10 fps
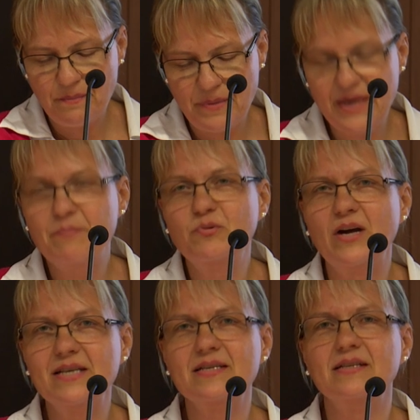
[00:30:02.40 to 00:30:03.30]
be
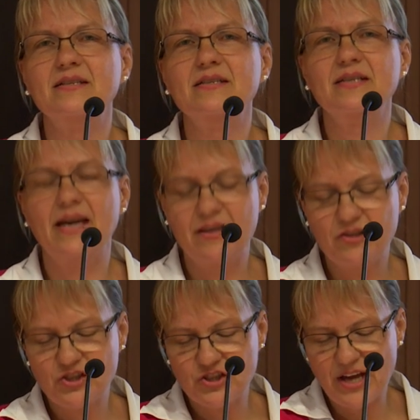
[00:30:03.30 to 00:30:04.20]
present
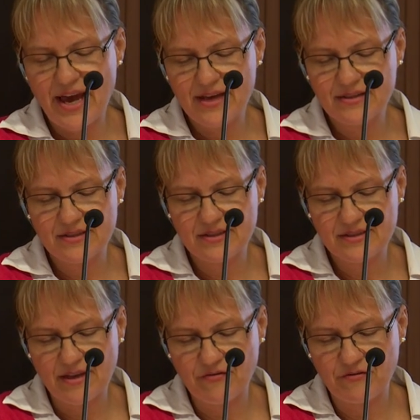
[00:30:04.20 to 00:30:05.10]
and shares
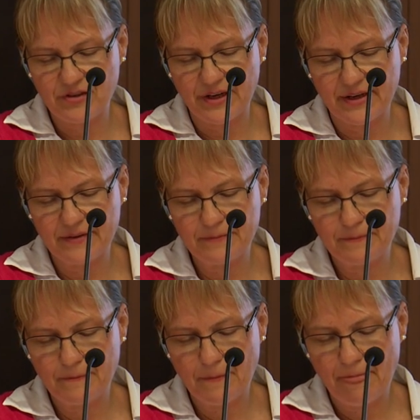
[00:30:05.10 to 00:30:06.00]
suffering.
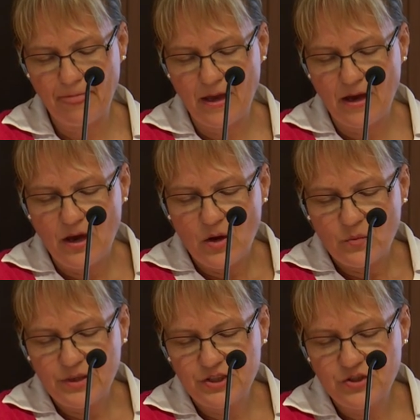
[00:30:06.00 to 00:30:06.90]

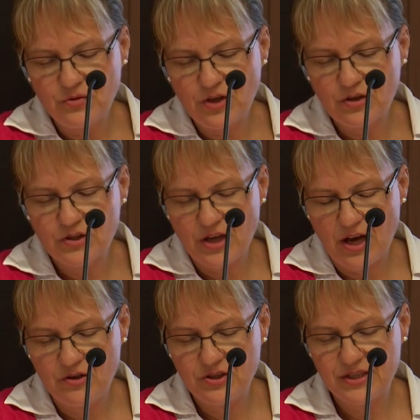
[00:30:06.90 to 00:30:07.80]
We do not
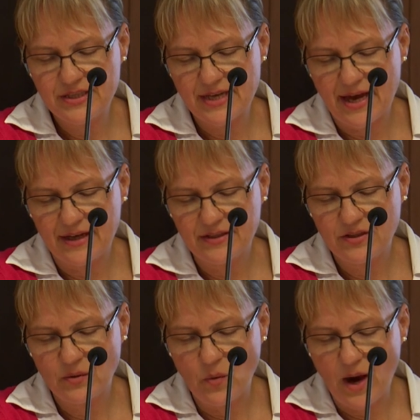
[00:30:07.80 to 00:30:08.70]
know, she said,
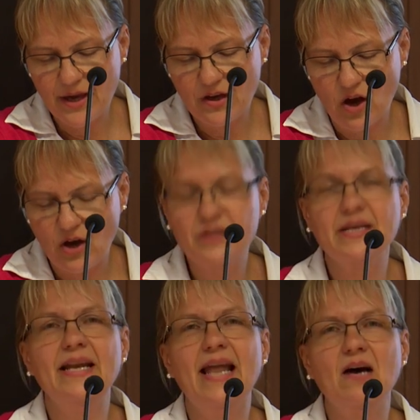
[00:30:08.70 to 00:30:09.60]
why God
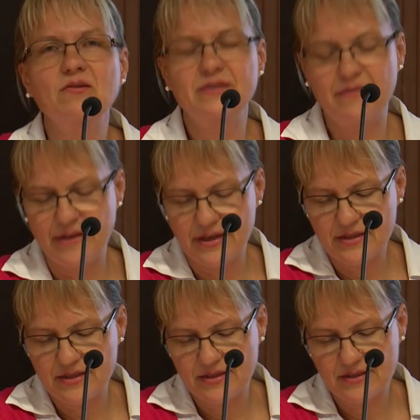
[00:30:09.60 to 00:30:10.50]
allows
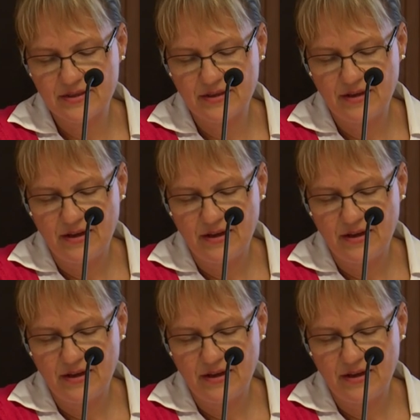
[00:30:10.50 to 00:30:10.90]
this,